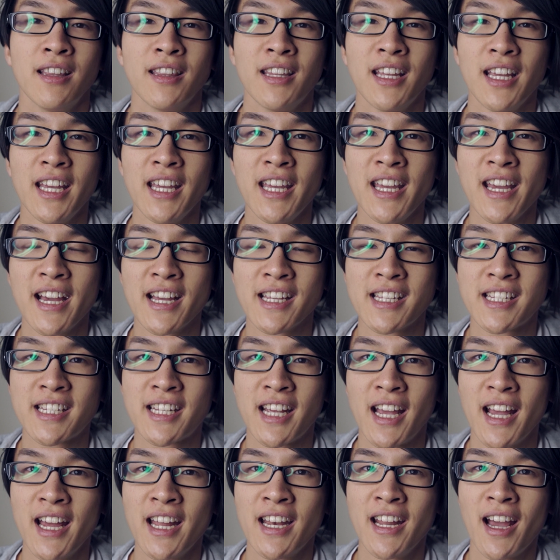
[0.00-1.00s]
The
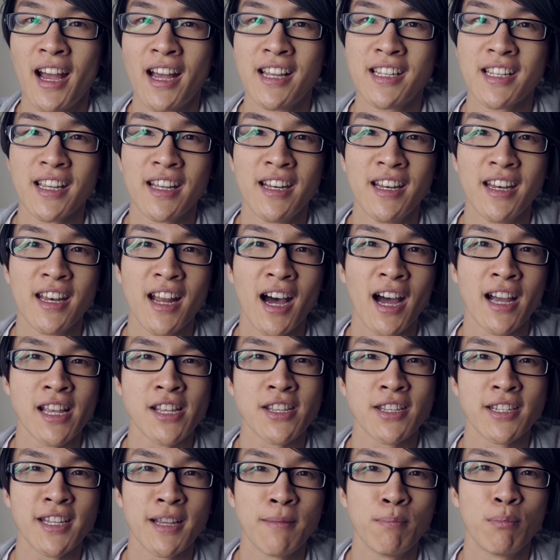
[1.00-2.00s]
ES10 has a
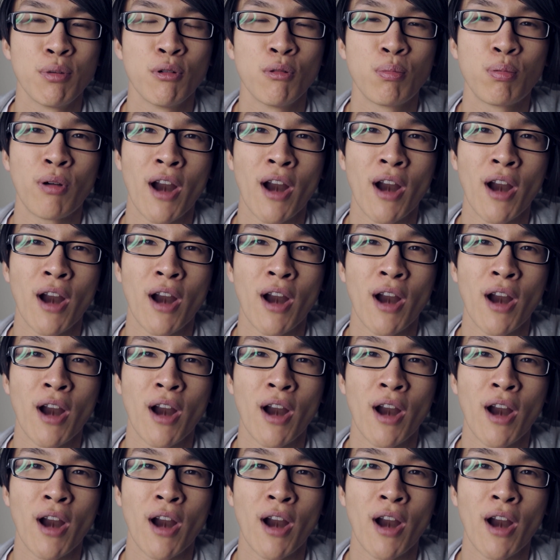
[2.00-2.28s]
nice, simple,